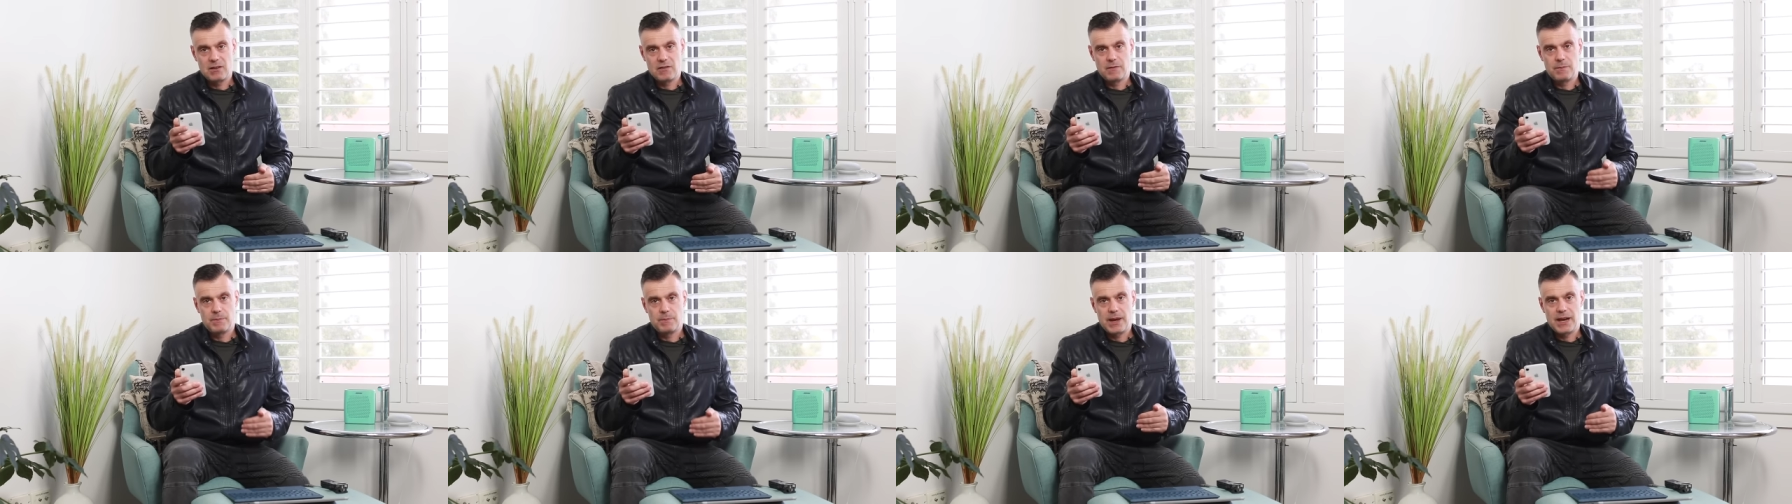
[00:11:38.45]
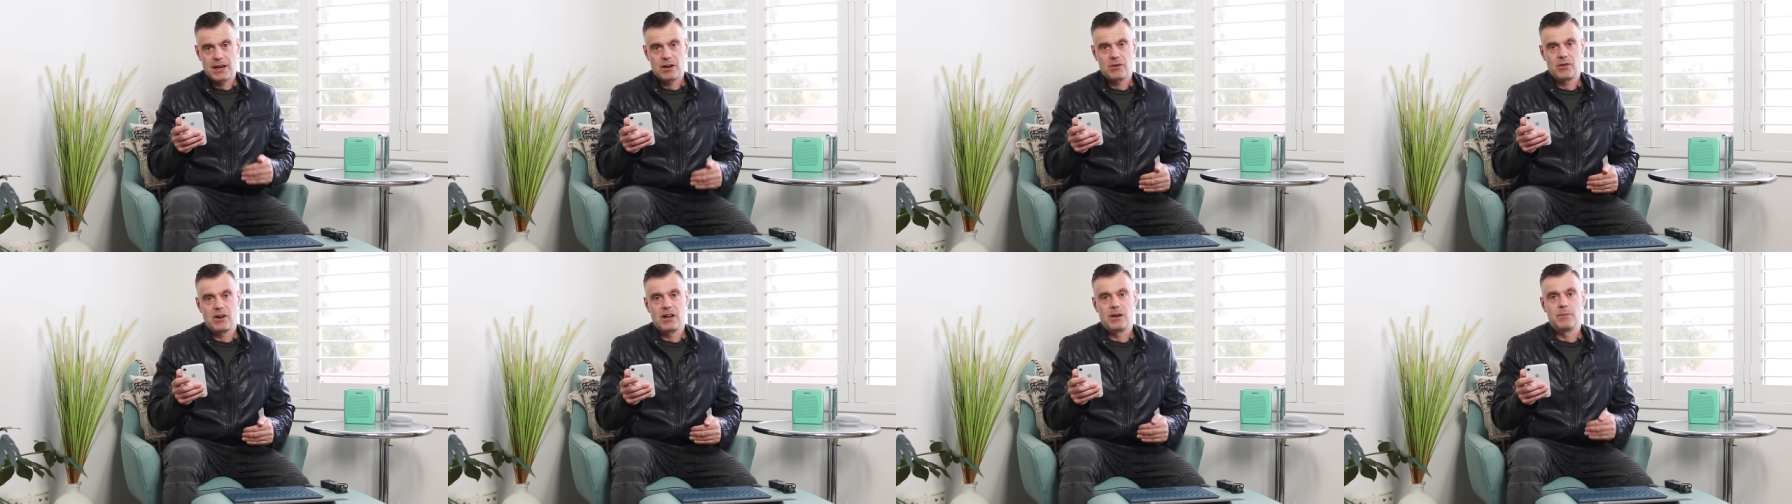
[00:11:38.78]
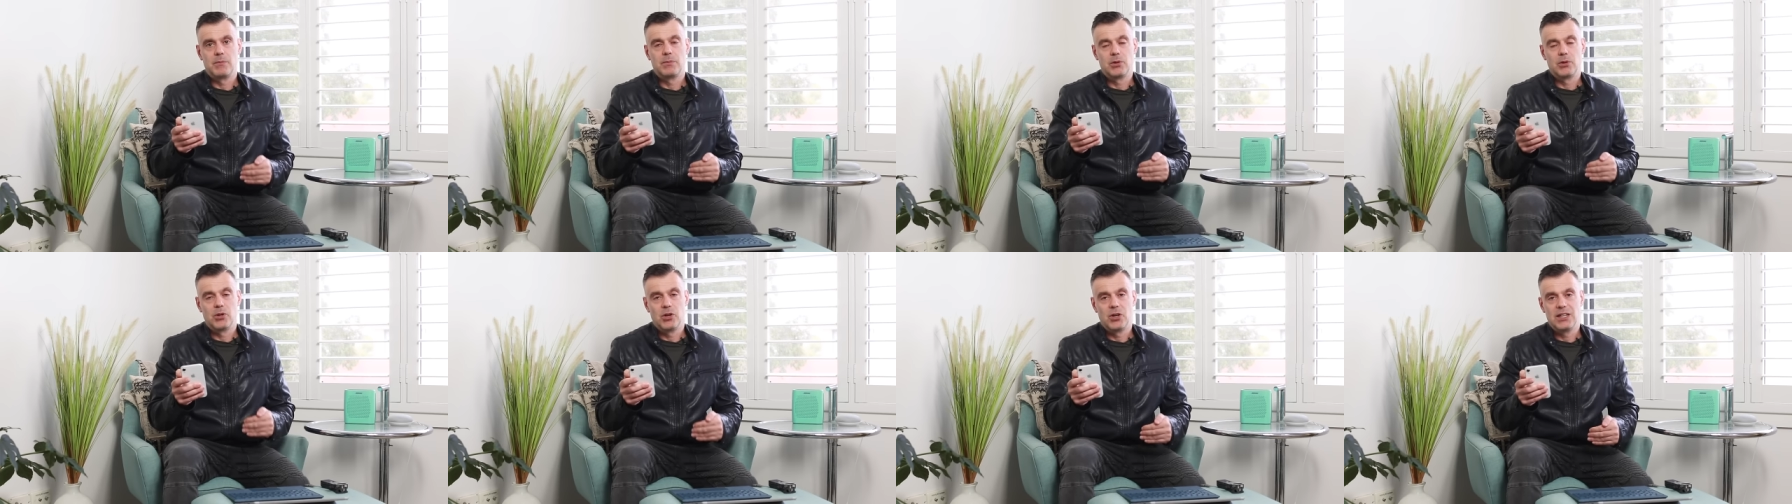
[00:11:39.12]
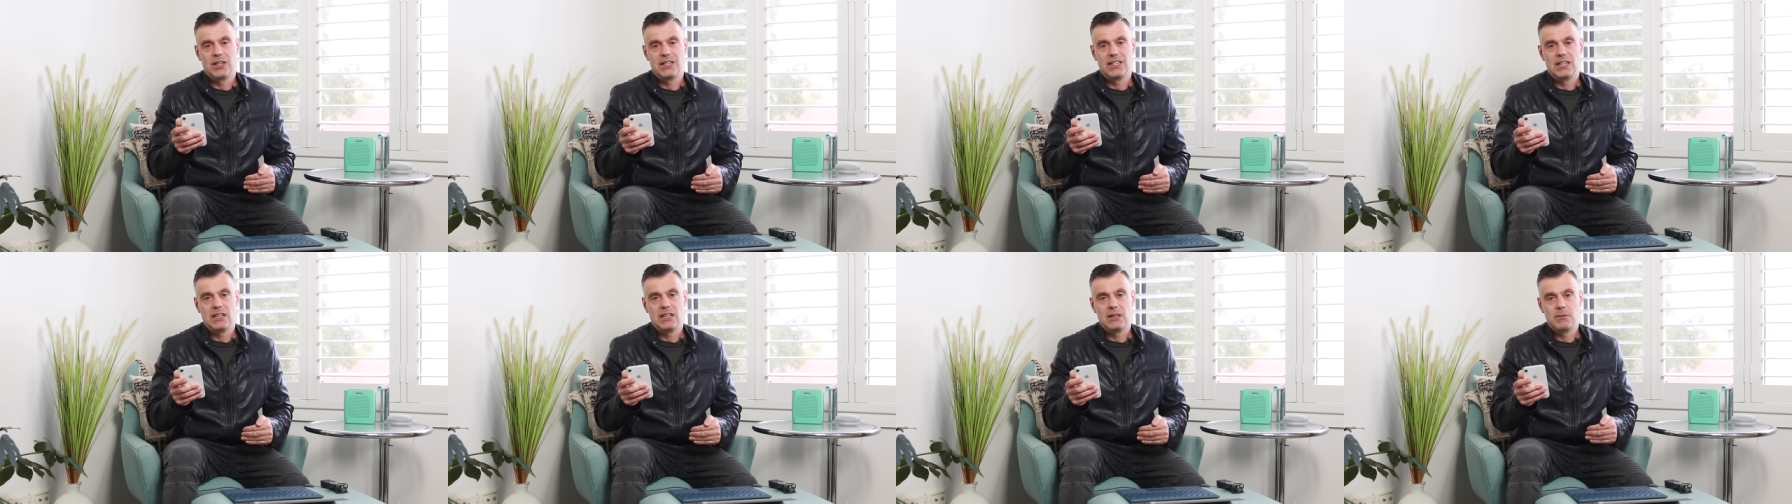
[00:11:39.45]
of background blur
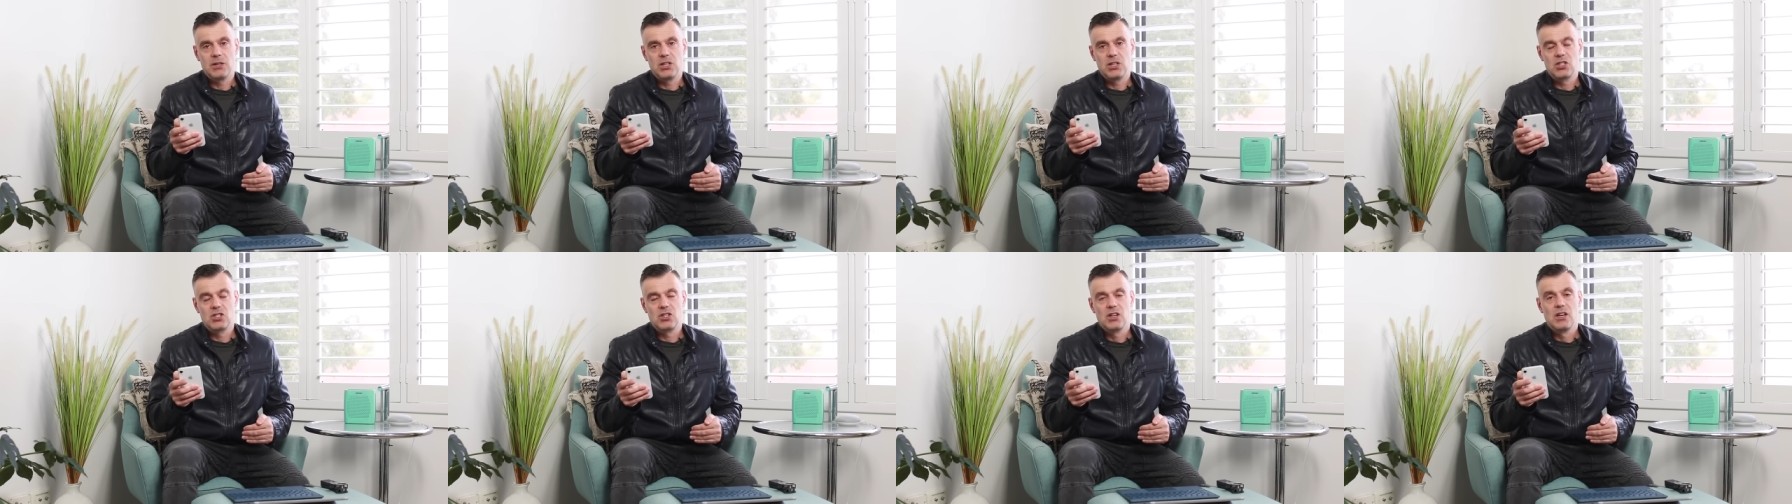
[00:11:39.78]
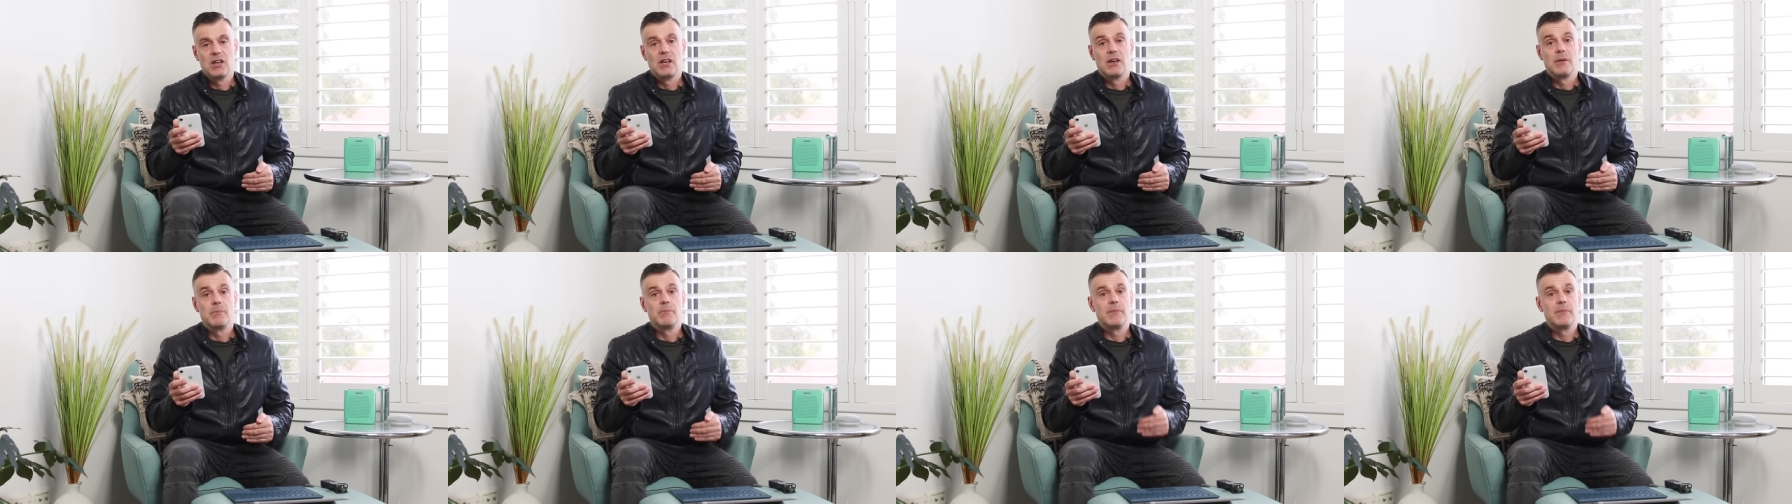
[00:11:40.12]
in the image,